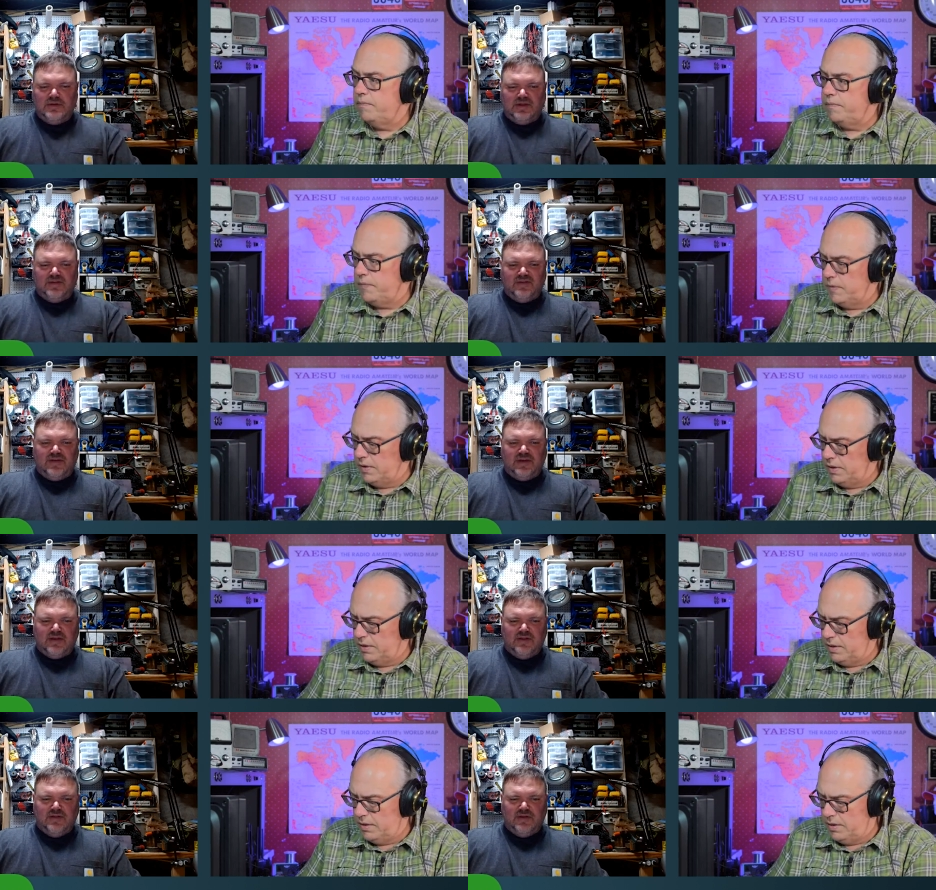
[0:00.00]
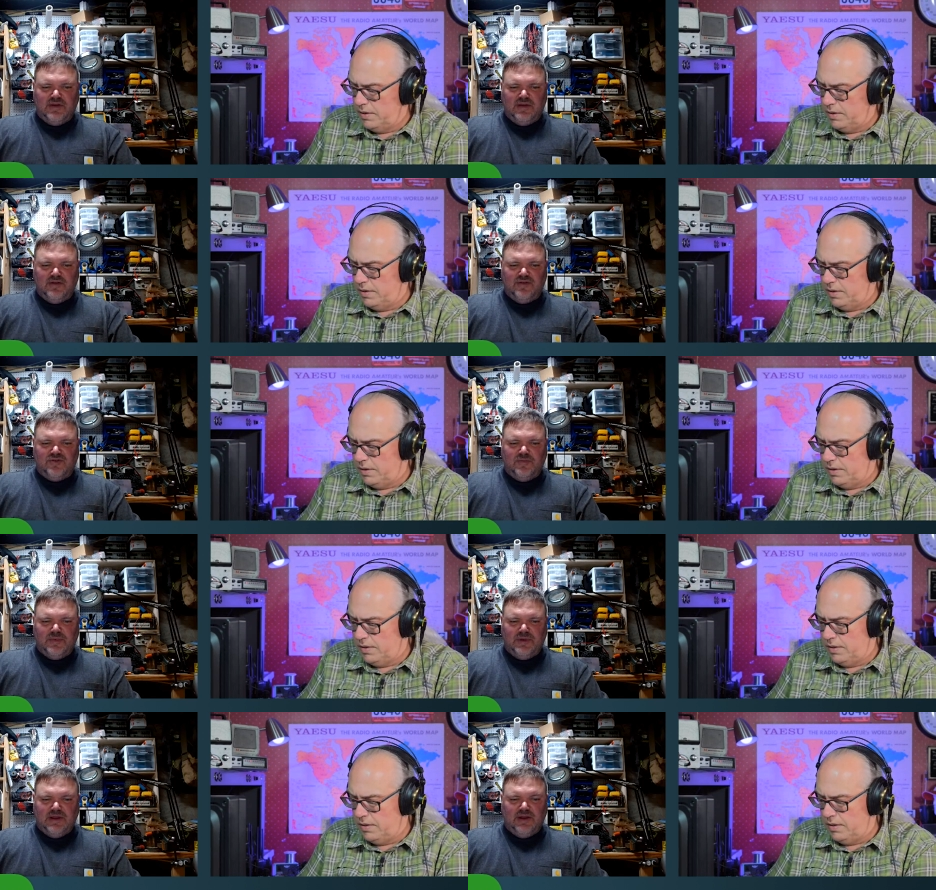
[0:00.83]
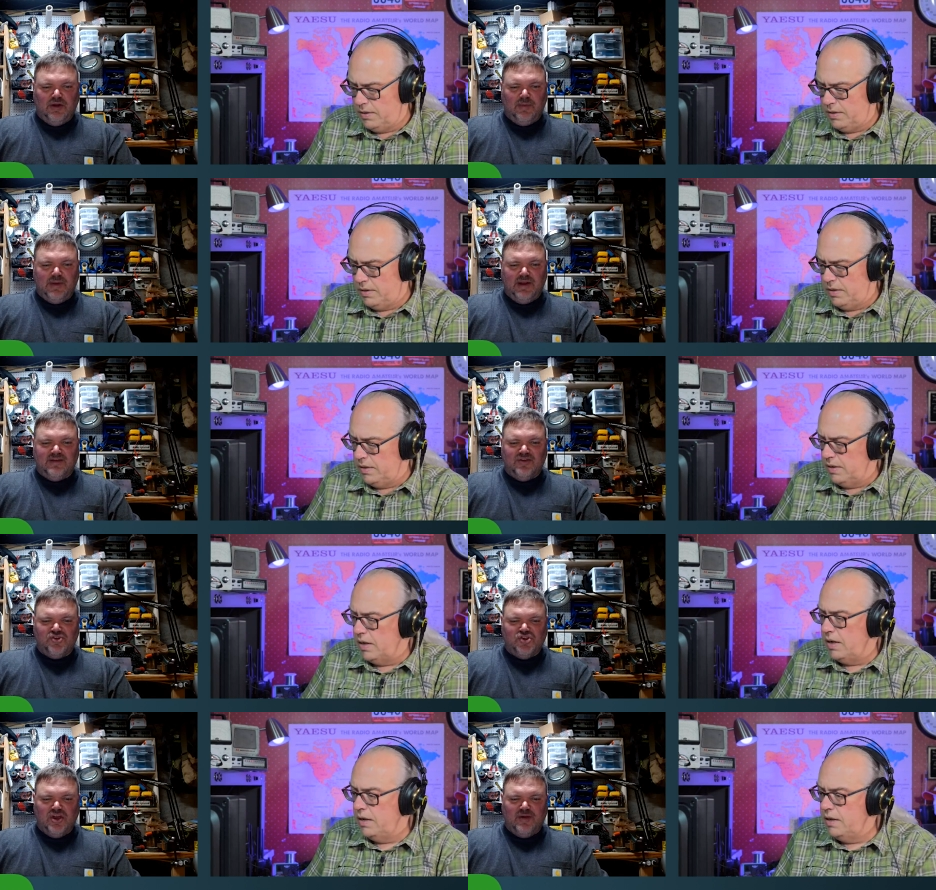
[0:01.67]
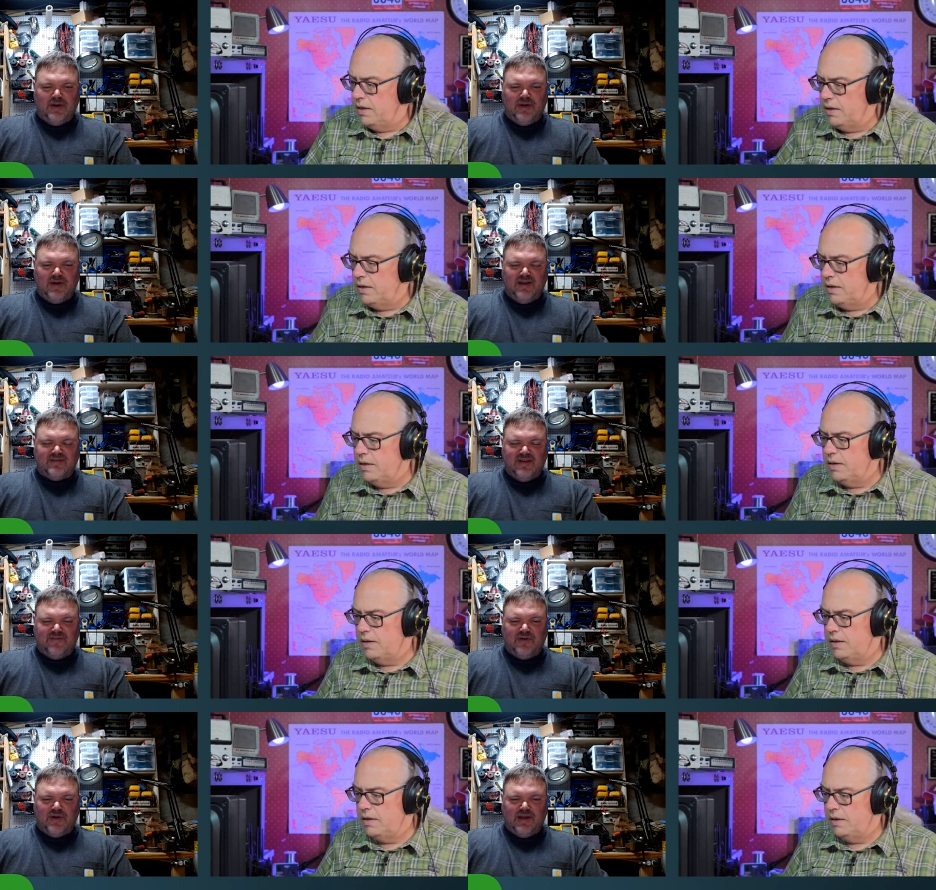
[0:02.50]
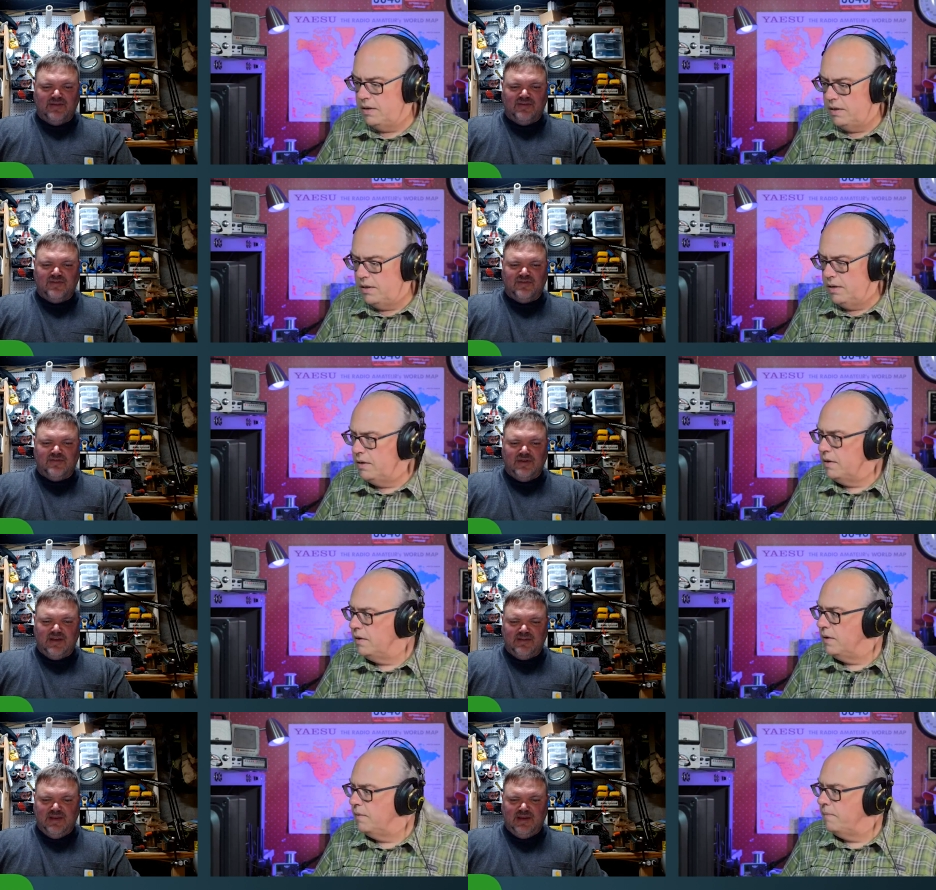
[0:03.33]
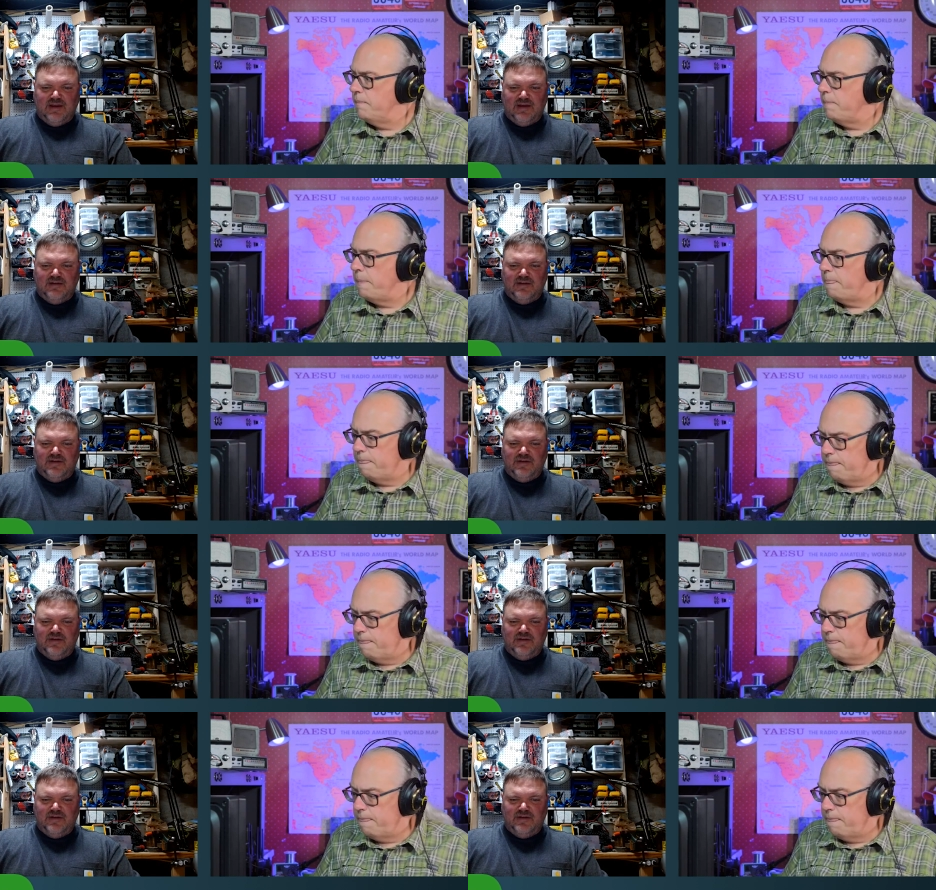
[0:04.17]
Speaker 1: Let's take a look here. GP9. Oh, it is a GMRS FRS antenna.